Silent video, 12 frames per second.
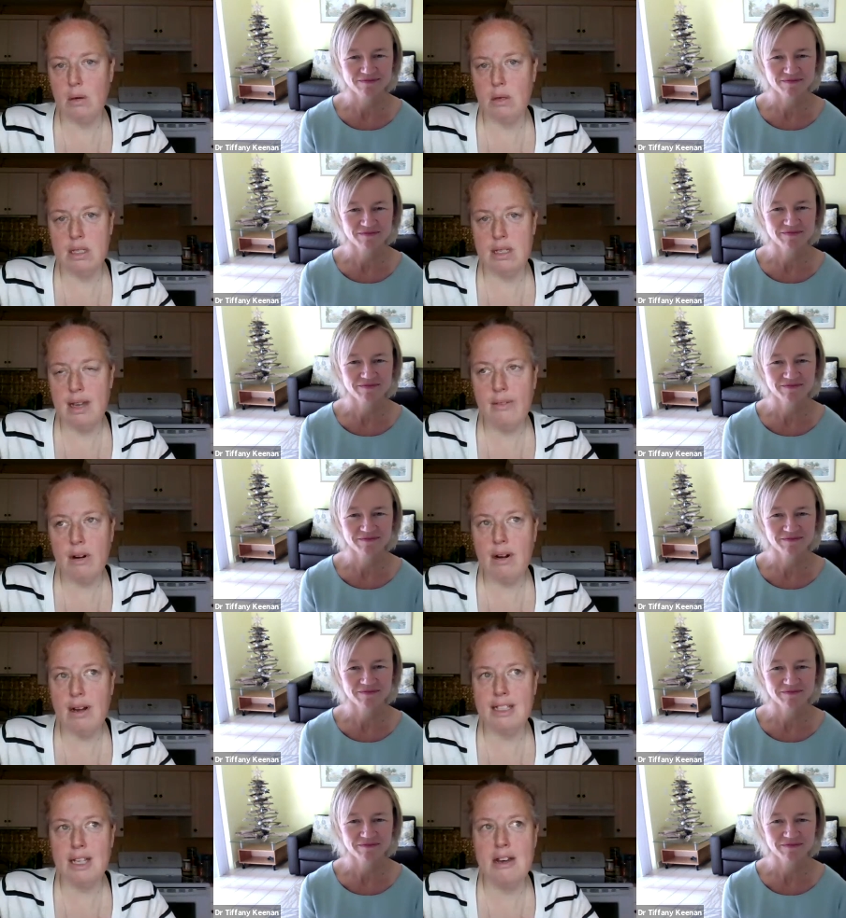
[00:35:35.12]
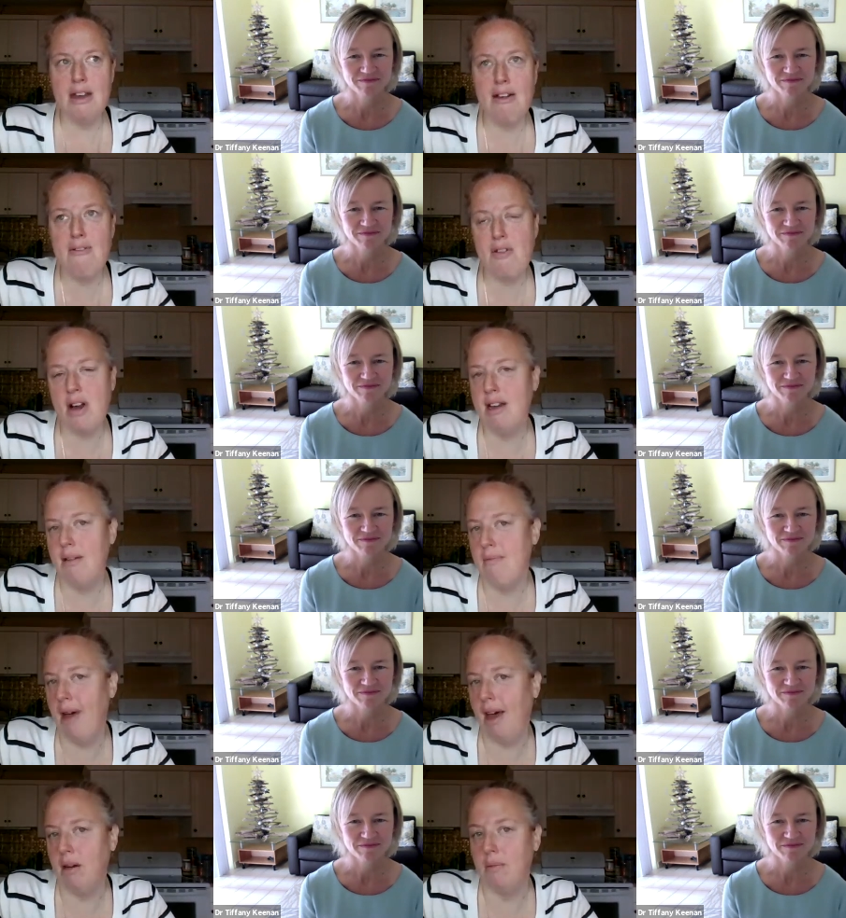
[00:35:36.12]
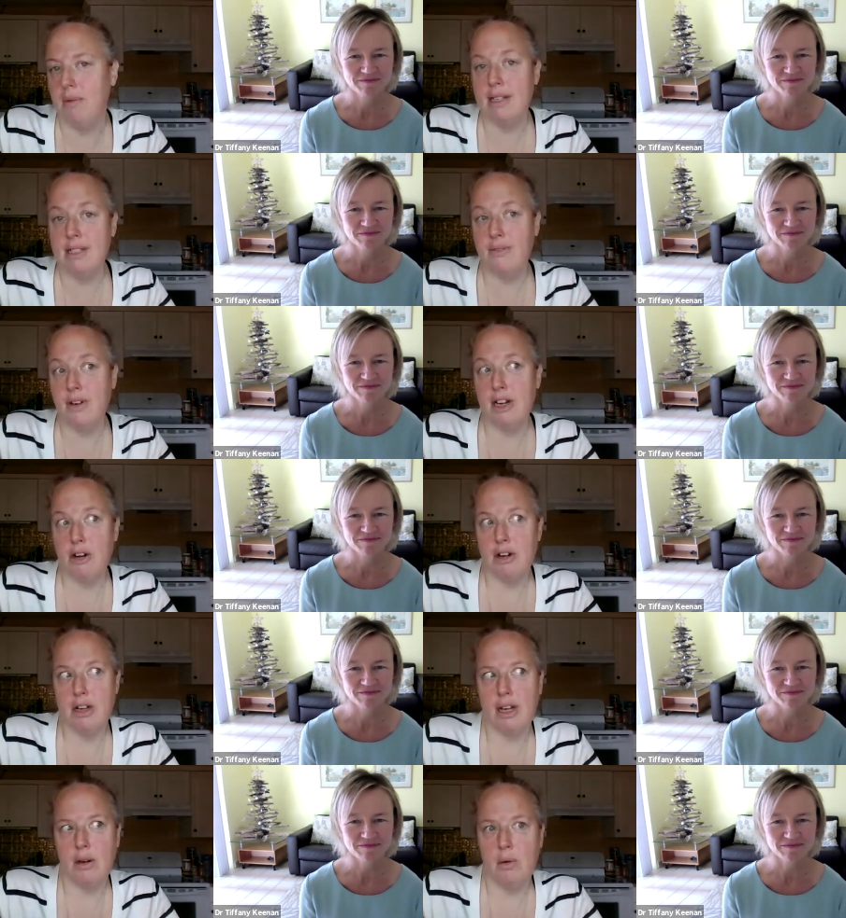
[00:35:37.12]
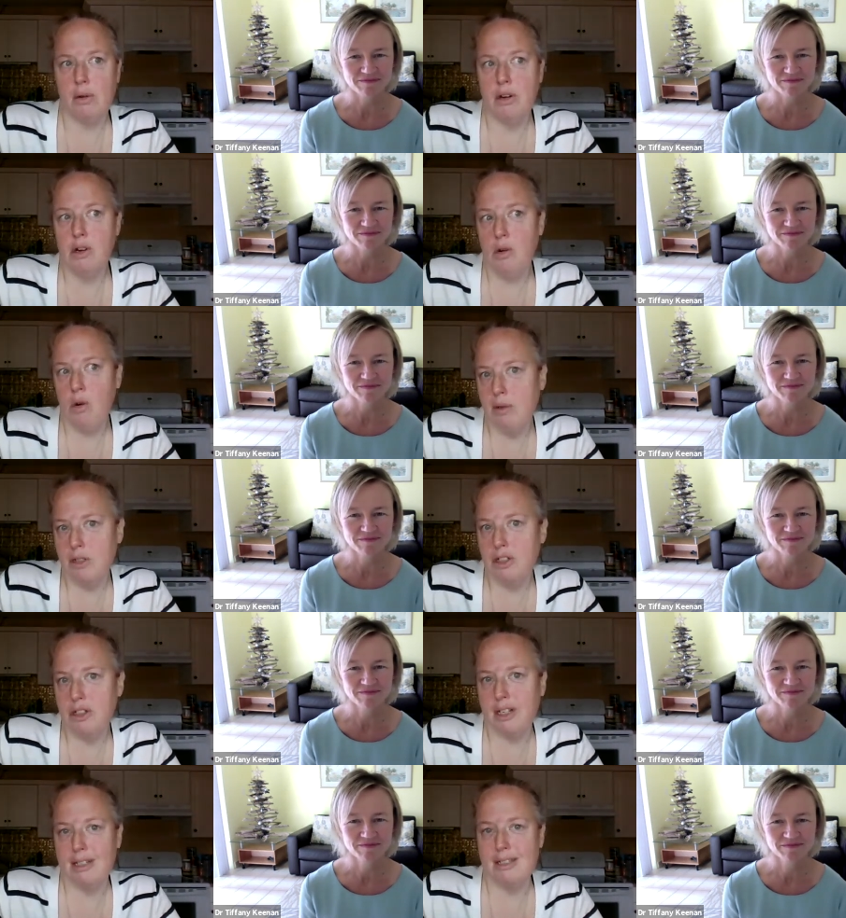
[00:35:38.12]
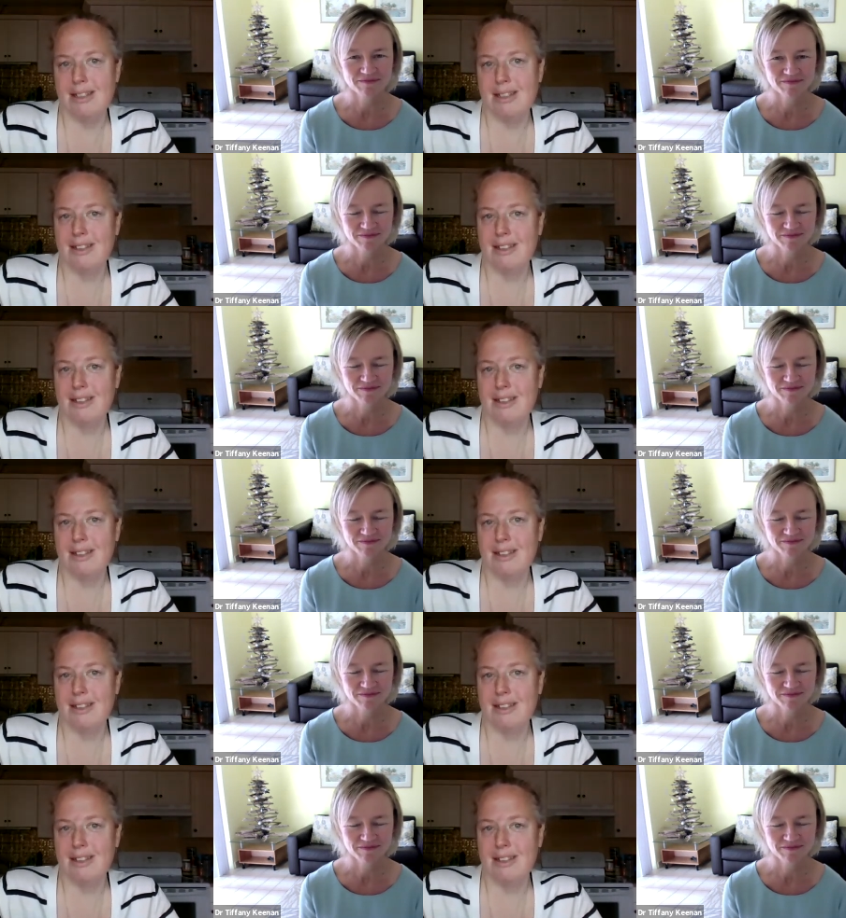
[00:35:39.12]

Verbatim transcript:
Speaker 1: it's never it's a never ending battle because every year you get older your hormones change